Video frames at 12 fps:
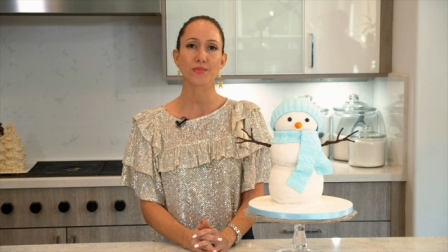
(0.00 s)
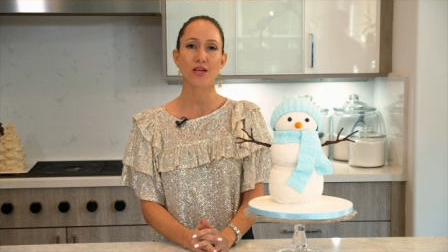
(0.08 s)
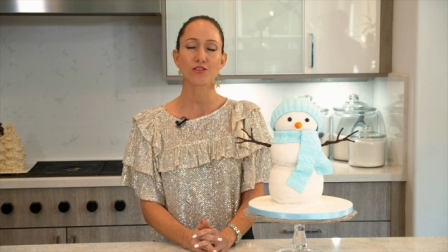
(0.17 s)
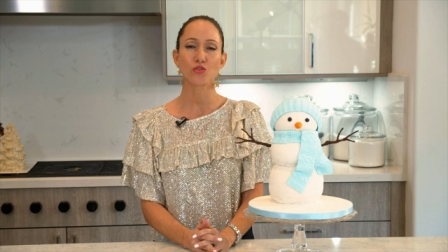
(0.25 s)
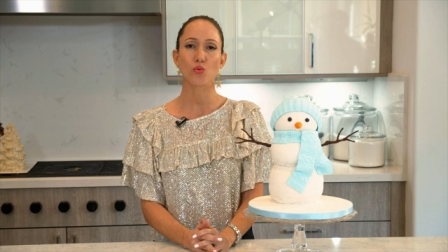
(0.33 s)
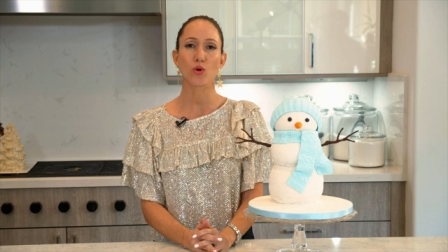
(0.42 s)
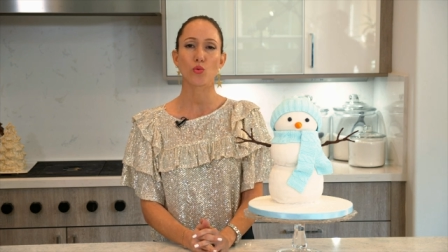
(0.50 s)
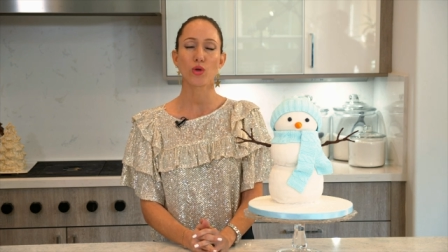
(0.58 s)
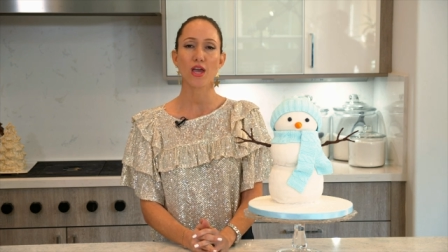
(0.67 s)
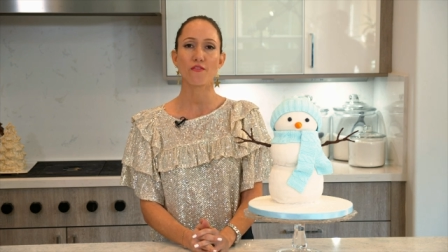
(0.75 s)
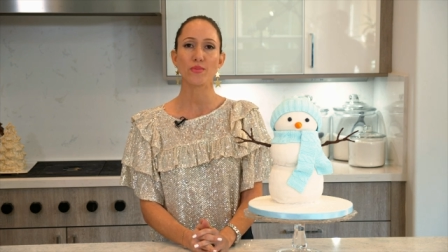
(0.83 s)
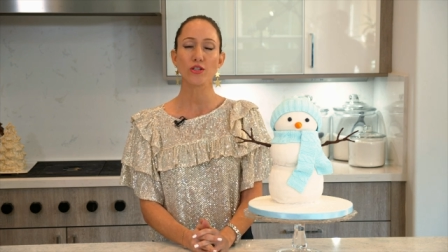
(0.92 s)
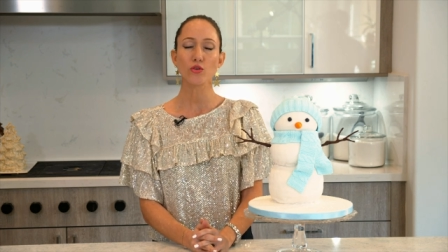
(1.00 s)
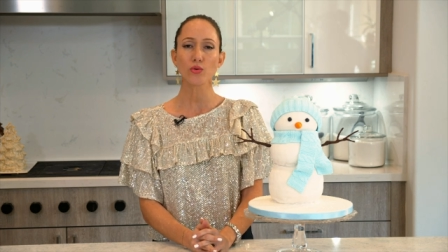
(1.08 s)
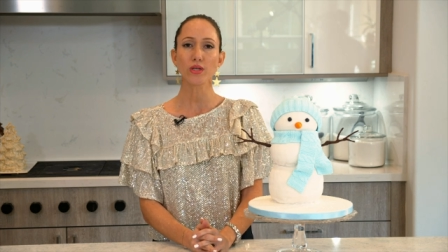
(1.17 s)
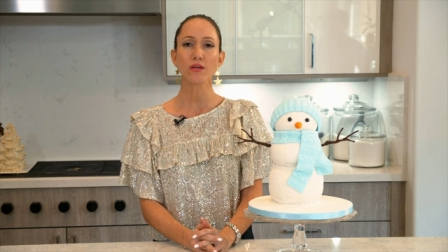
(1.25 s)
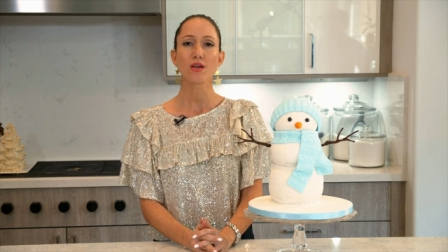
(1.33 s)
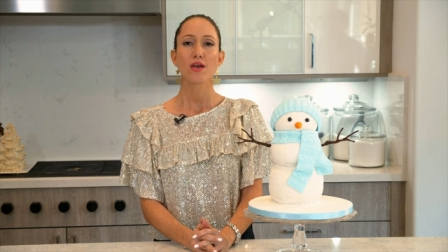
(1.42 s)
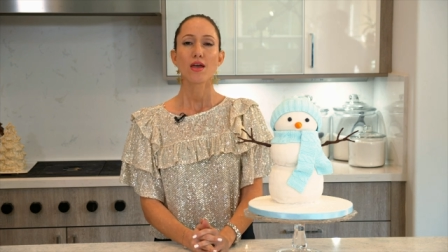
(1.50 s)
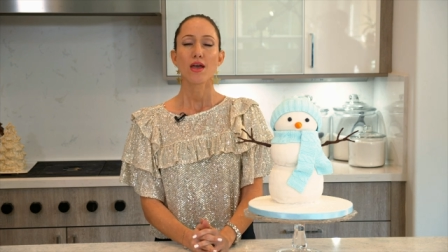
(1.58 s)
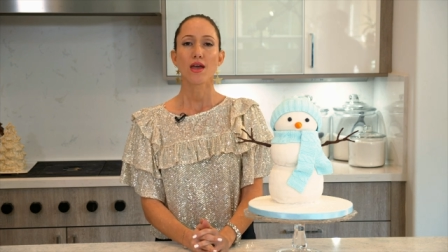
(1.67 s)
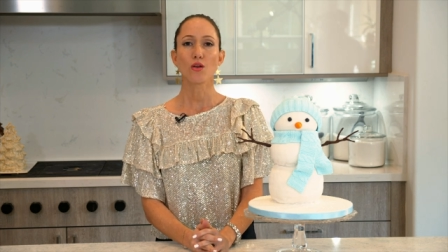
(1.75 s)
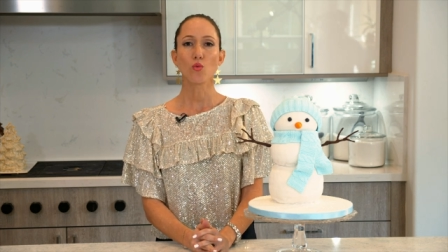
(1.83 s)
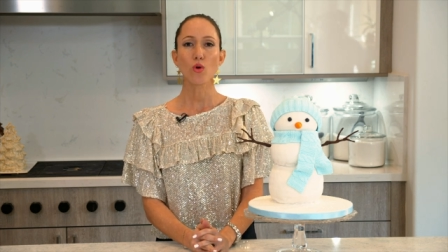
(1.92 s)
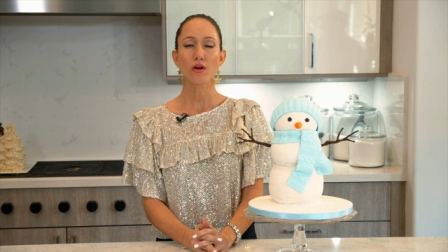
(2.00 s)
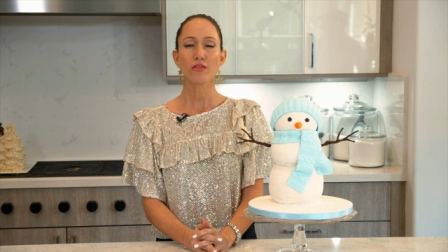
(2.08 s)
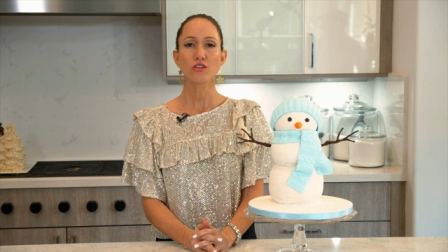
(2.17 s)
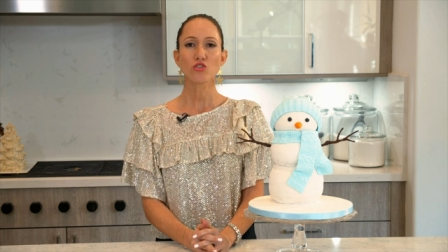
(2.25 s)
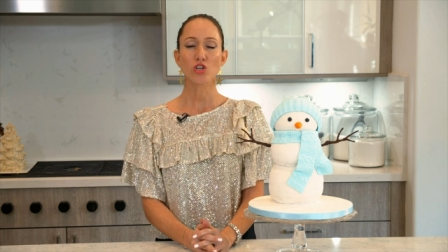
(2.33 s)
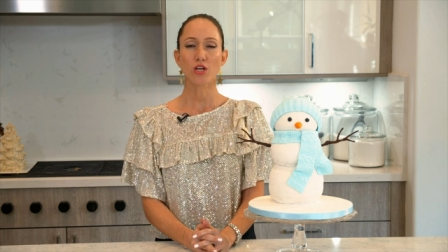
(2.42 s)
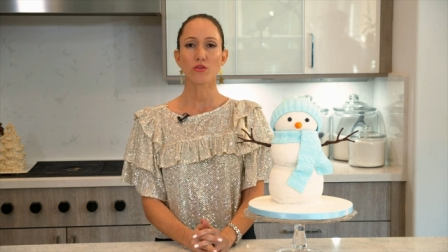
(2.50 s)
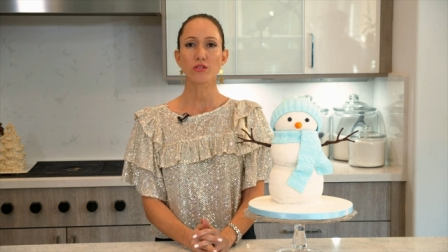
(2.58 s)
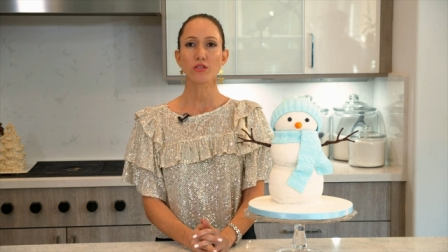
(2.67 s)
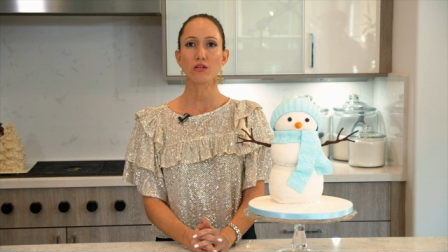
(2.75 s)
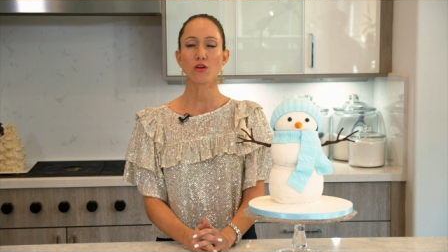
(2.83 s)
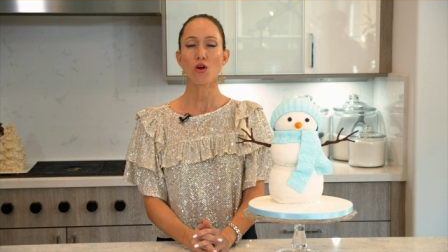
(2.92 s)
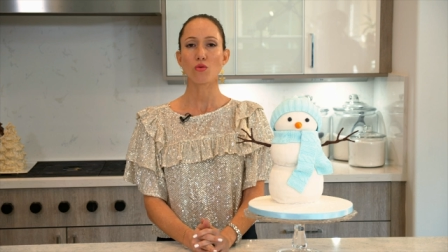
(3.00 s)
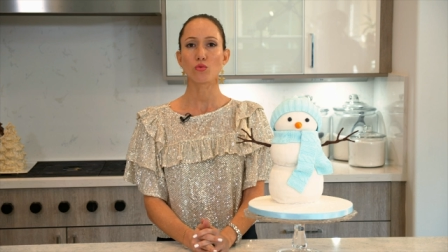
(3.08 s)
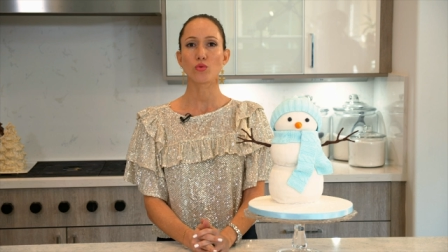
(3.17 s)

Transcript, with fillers: as to what we have been doing and where this channel is gonna go.